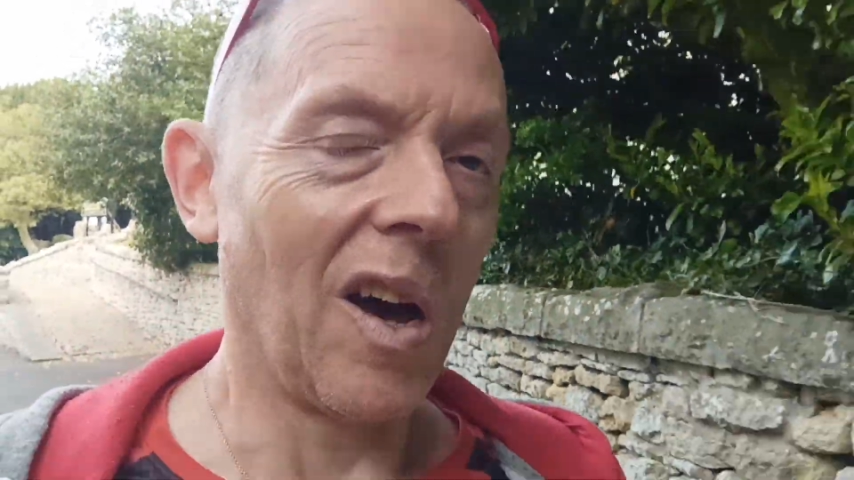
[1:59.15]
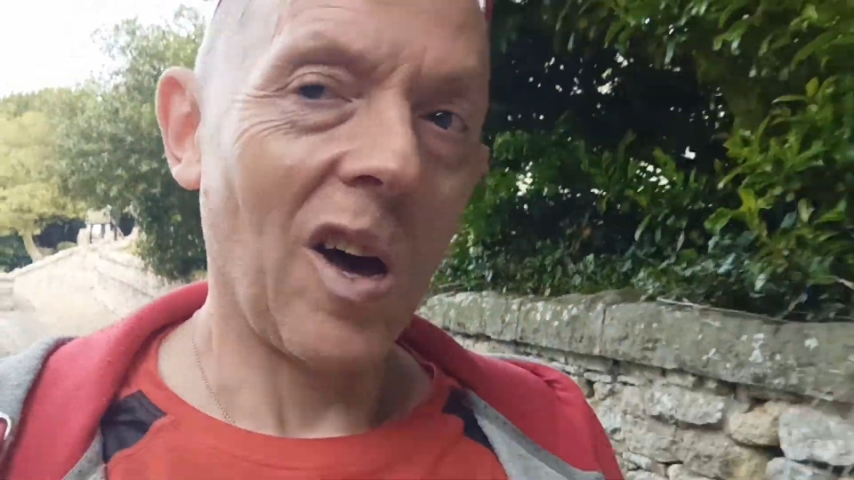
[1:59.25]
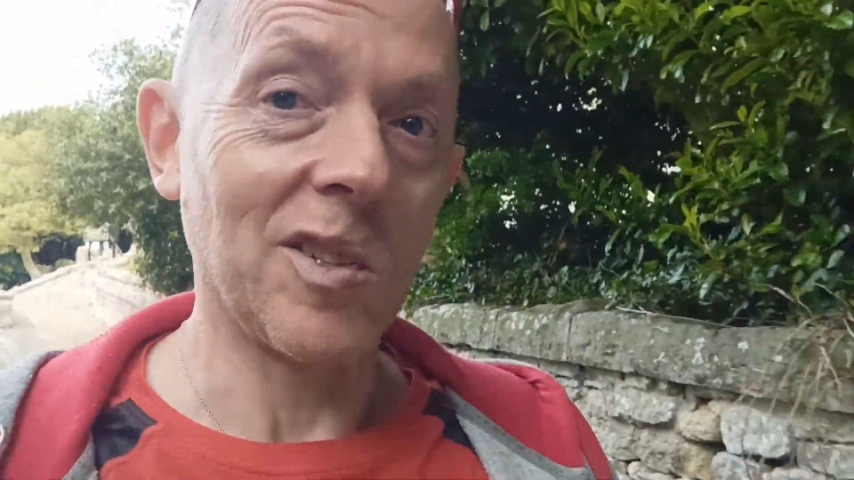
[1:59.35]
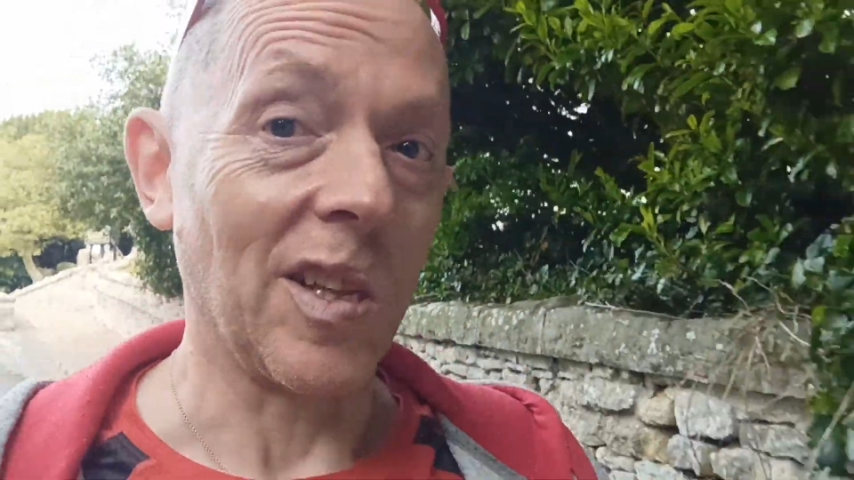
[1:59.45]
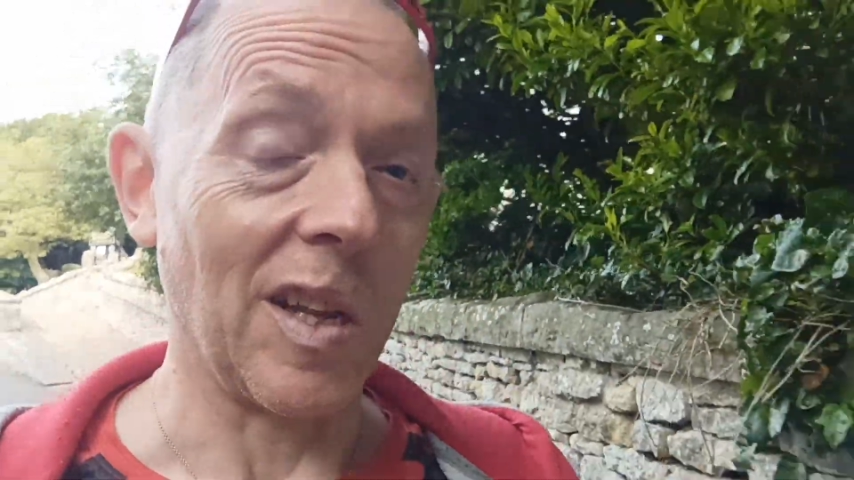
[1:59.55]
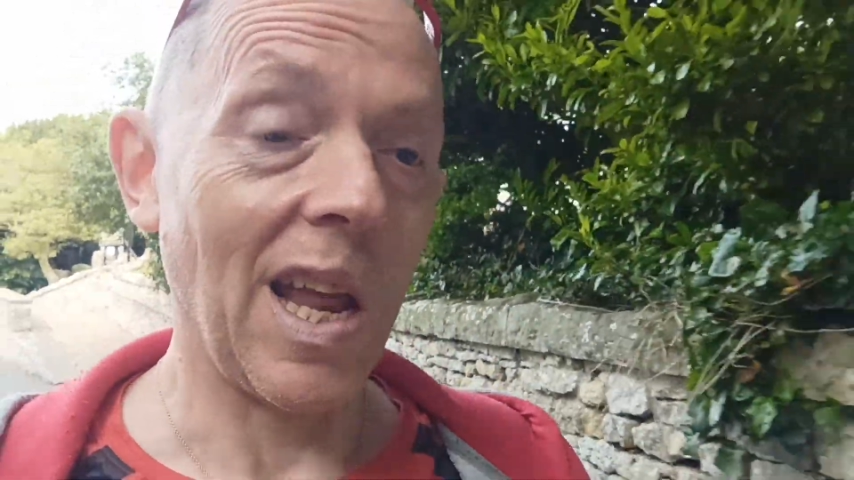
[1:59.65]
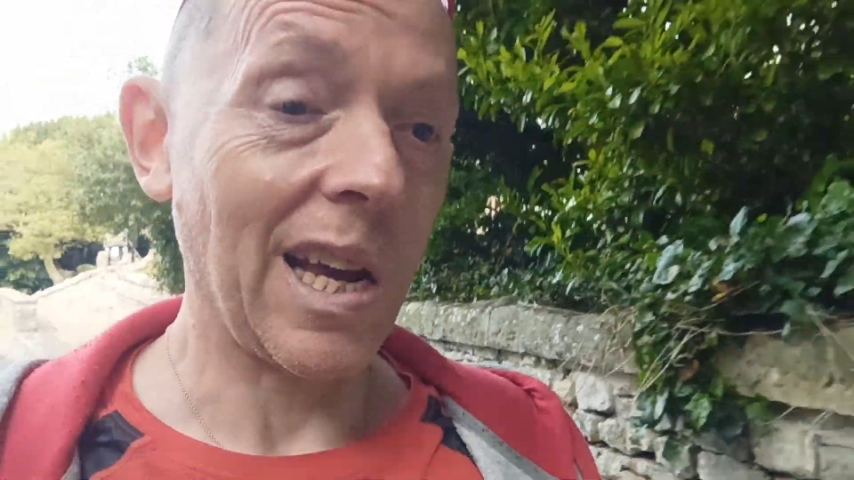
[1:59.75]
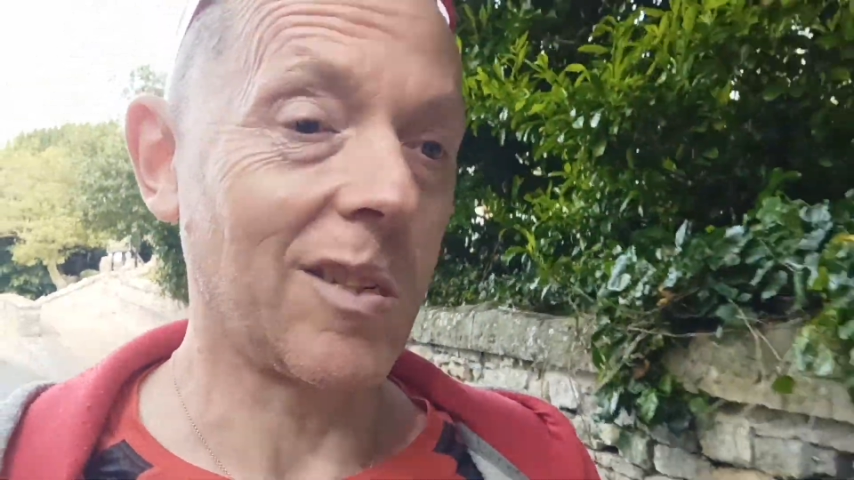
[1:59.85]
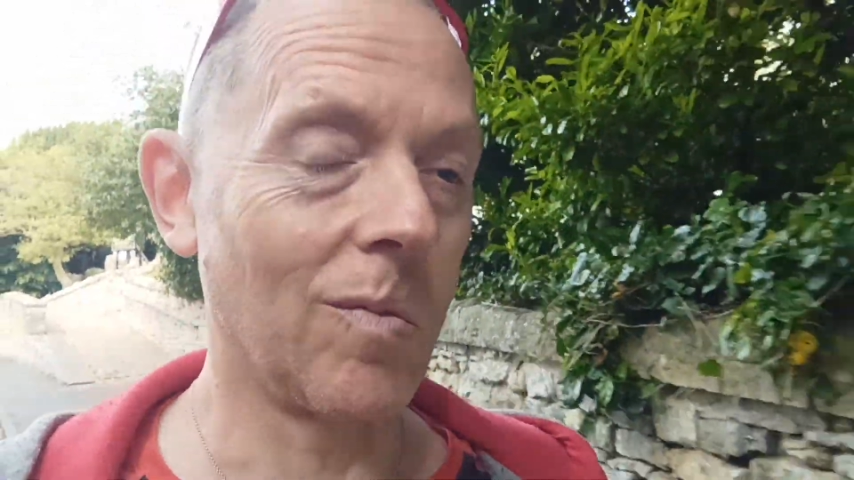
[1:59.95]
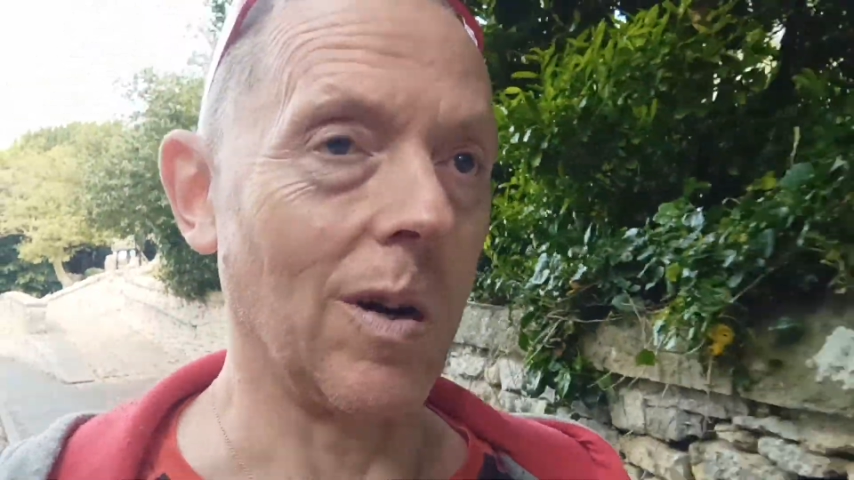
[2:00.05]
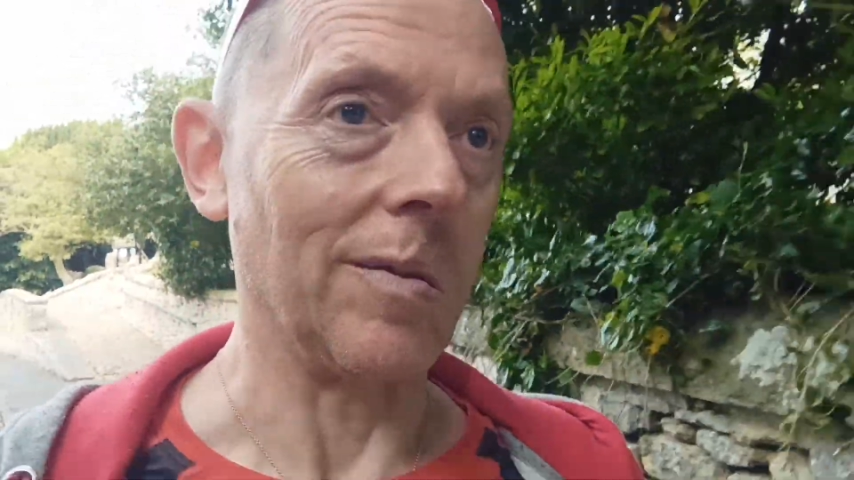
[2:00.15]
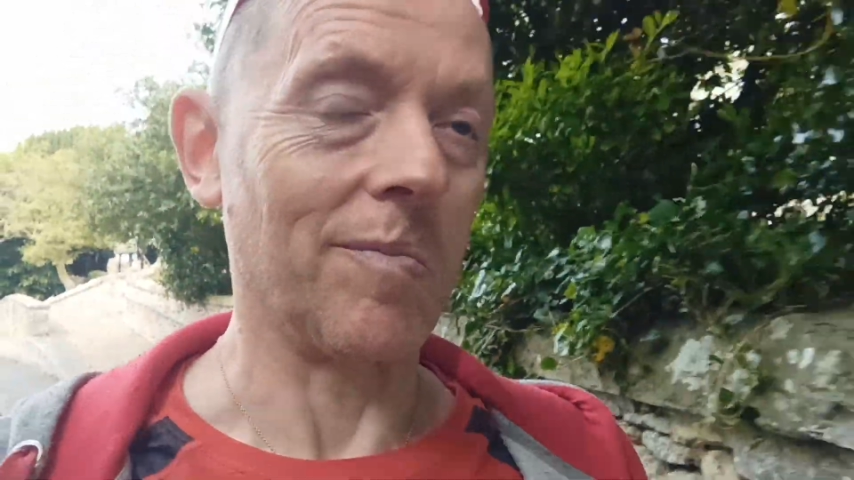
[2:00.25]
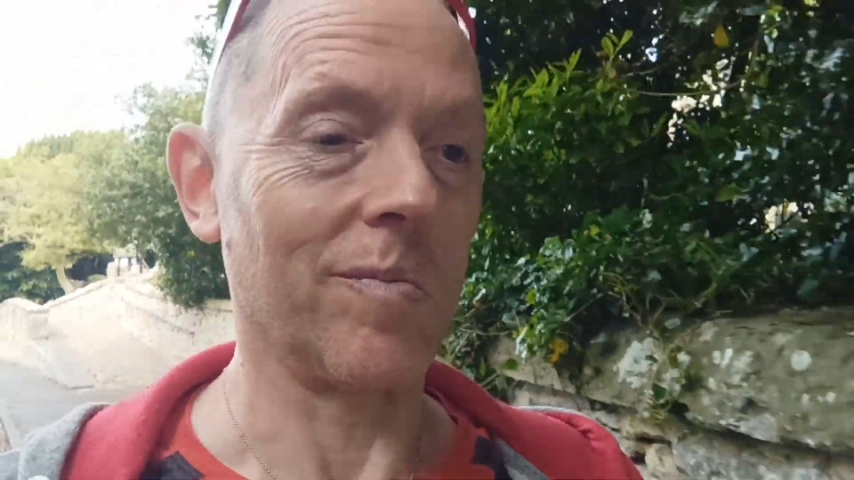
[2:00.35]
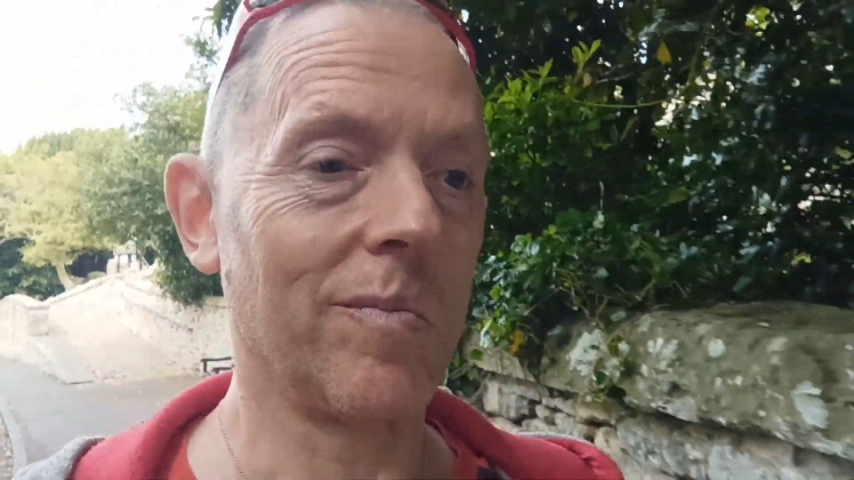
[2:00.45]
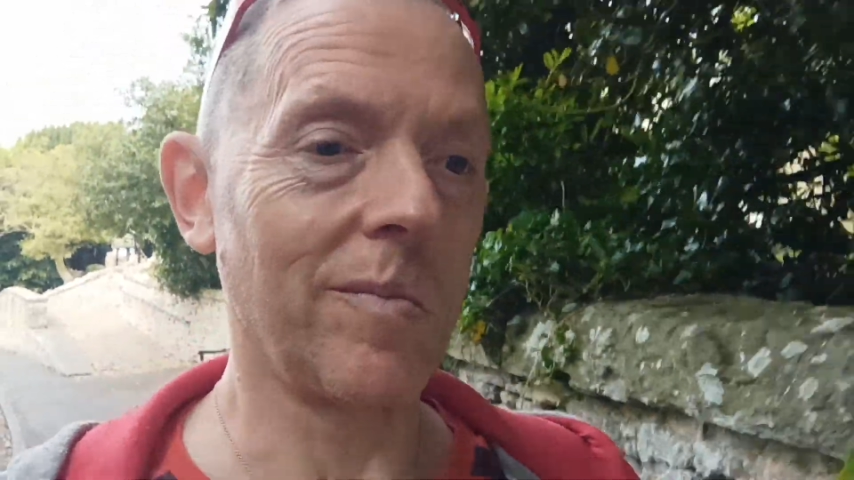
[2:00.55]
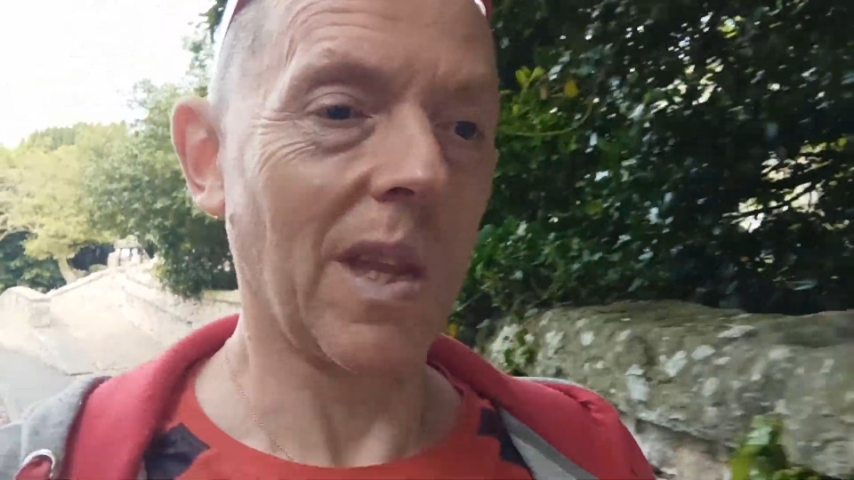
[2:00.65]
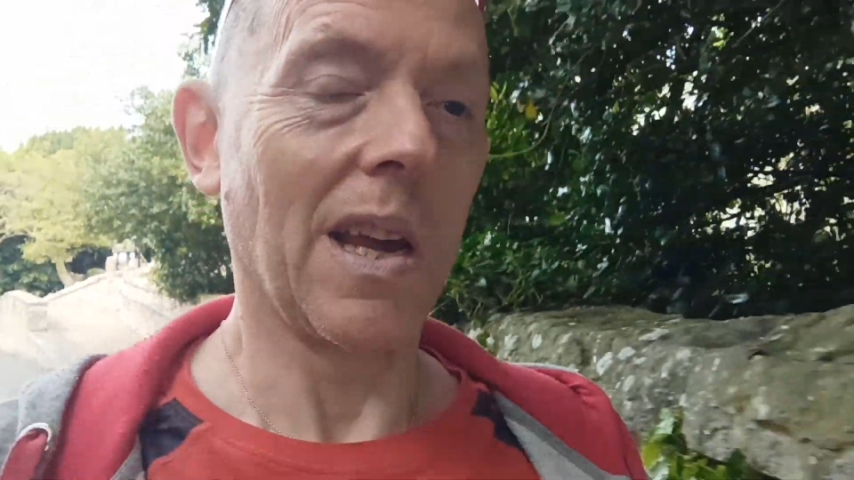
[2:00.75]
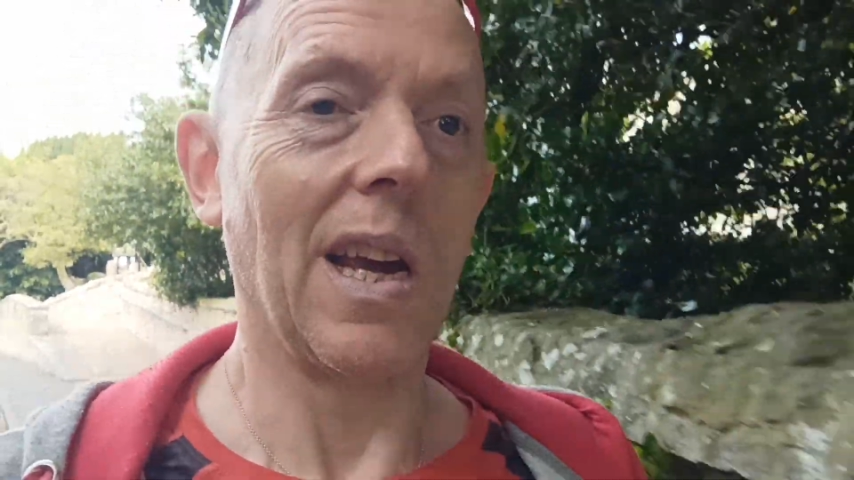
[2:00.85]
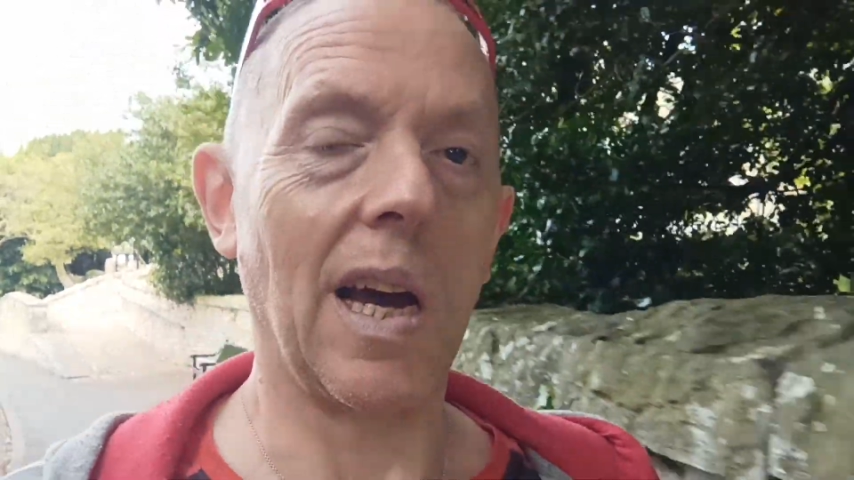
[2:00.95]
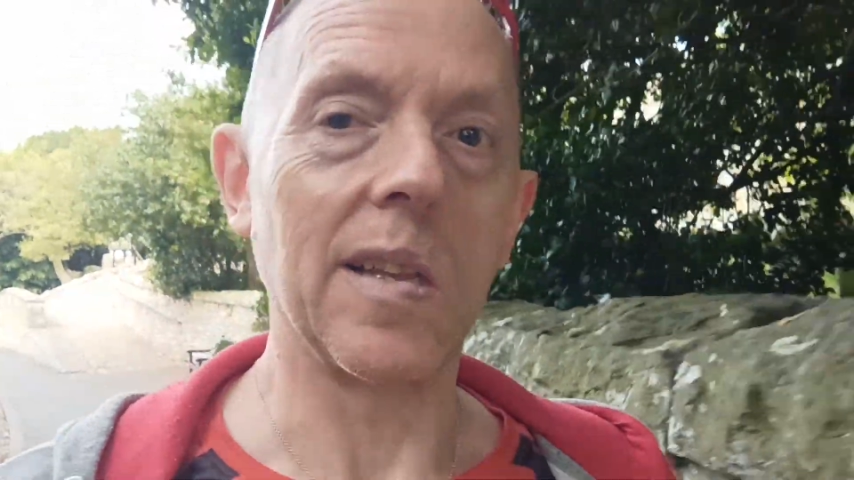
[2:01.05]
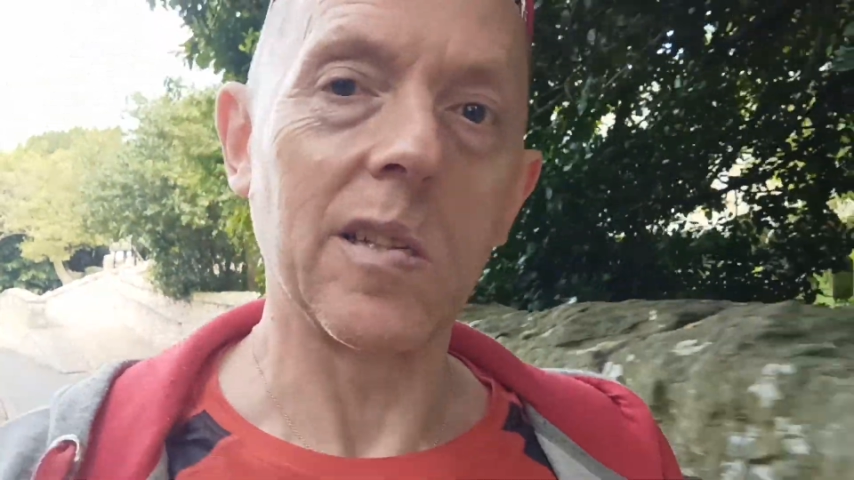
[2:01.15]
On to the next one. And